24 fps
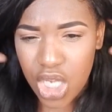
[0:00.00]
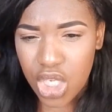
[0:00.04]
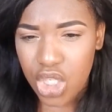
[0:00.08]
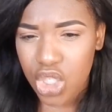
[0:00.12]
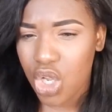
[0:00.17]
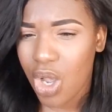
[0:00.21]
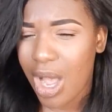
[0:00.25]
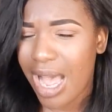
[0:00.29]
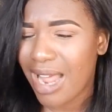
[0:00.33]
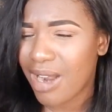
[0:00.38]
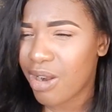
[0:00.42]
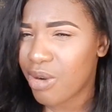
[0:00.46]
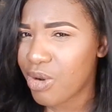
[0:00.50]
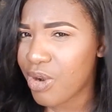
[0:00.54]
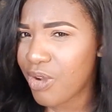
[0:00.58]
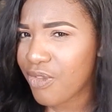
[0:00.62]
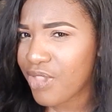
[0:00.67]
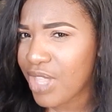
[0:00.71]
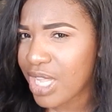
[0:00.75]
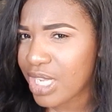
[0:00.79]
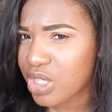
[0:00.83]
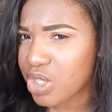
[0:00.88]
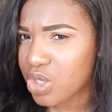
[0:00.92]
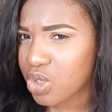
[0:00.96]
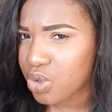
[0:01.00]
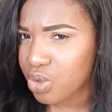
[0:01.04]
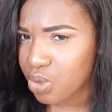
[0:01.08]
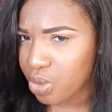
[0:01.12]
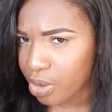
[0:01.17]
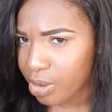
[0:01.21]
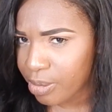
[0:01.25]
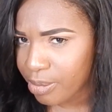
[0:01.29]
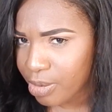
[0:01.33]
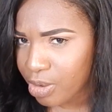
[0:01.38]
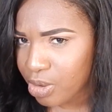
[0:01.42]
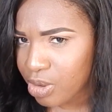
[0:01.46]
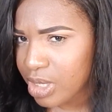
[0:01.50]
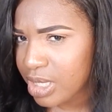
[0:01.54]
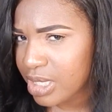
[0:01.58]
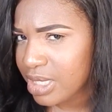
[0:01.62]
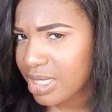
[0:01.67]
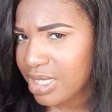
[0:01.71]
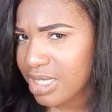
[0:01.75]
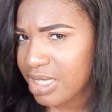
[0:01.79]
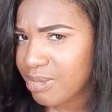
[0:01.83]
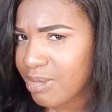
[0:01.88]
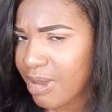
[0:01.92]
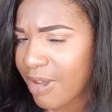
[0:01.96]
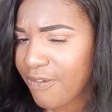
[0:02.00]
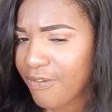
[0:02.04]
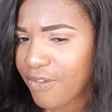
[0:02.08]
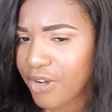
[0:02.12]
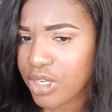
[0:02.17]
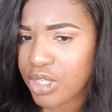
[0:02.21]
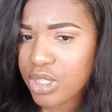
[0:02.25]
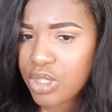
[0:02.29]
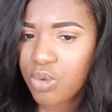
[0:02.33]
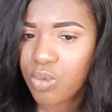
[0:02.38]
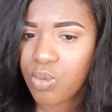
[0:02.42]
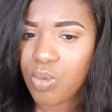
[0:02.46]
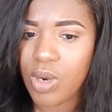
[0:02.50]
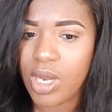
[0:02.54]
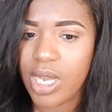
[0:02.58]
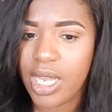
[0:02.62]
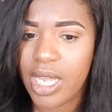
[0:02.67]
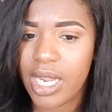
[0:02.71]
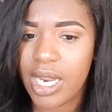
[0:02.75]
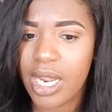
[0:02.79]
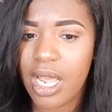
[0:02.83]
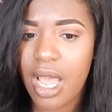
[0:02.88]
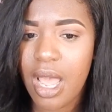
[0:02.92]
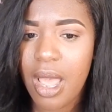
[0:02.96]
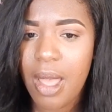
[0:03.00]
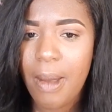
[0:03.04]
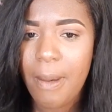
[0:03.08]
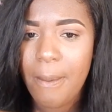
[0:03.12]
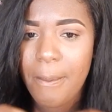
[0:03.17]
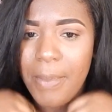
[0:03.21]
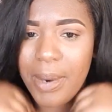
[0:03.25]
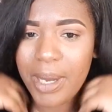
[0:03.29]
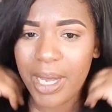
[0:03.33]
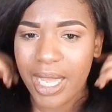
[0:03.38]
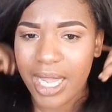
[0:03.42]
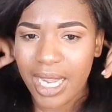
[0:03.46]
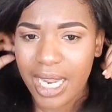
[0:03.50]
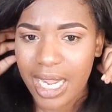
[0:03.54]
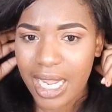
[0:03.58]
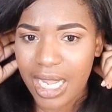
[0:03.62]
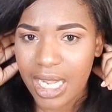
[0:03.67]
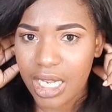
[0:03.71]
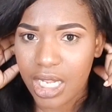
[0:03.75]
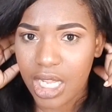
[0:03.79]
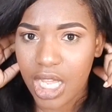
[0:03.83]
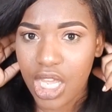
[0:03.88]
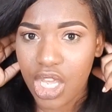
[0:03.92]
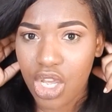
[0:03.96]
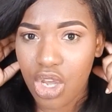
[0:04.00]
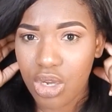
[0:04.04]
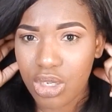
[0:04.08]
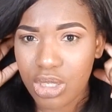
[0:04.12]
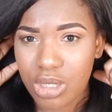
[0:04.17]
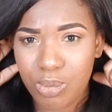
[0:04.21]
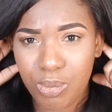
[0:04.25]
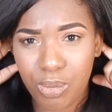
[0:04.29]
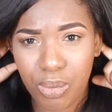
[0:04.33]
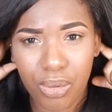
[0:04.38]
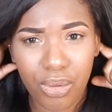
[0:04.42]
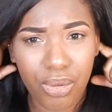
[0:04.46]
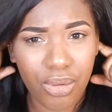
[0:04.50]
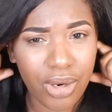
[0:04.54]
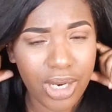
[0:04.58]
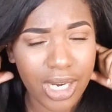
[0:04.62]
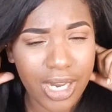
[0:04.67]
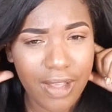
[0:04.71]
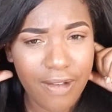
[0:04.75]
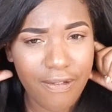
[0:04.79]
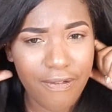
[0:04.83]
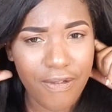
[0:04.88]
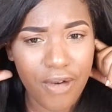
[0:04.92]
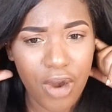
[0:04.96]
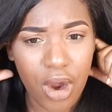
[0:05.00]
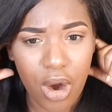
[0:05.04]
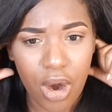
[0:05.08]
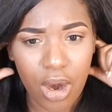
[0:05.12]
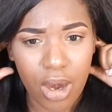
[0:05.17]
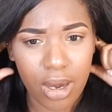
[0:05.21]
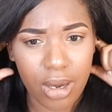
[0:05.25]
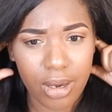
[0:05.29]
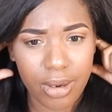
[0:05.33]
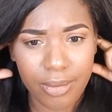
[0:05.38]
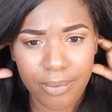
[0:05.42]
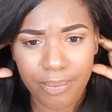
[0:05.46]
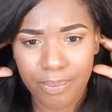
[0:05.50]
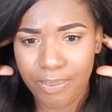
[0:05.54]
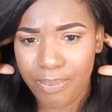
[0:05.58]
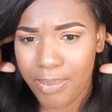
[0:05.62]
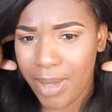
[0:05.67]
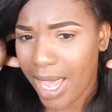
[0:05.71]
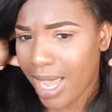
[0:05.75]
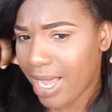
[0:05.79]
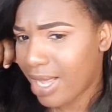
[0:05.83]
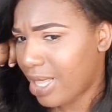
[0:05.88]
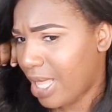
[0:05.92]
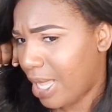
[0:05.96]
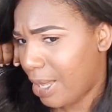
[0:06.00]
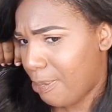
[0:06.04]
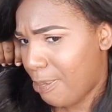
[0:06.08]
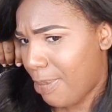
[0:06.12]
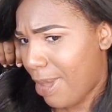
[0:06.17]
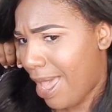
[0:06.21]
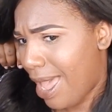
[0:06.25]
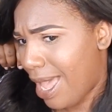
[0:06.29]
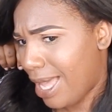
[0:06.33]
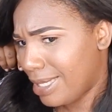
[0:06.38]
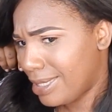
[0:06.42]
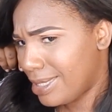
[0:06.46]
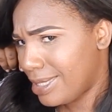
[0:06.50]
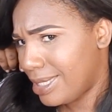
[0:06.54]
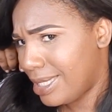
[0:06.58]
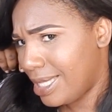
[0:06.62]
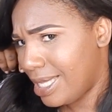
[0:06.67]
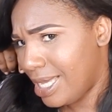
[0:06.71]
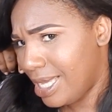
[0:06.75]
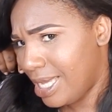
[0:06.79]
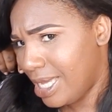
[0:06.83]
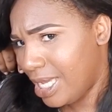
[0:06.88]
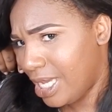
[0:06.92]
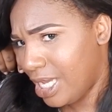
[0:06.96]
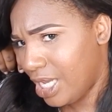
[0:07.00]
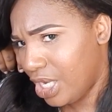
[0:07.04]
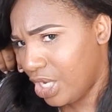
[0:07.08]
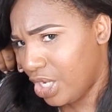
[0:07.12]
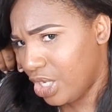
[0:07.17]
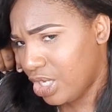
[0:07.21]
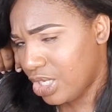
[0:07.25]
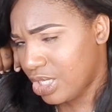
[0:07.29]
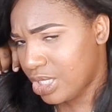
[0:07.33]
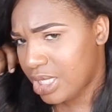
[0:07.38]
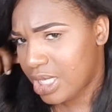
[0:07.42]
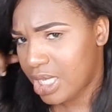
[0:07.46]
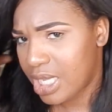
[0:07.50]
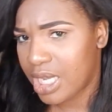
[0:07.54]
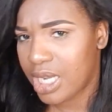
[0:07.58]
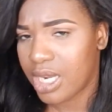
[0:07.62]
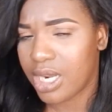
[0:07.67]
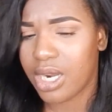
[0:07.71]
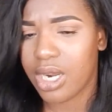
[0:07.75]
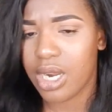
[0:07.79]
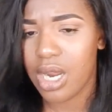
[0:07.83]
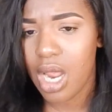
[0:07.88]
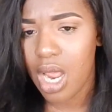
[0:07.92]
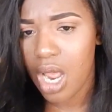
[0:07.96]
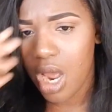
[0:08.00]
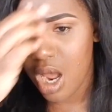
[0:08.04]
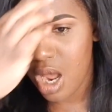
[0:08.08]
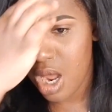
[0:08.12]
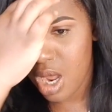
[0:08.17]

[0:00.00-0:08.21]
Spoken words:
So I don't know if that's normal because this is my first one, but it goes pretty far back, like past the ears here.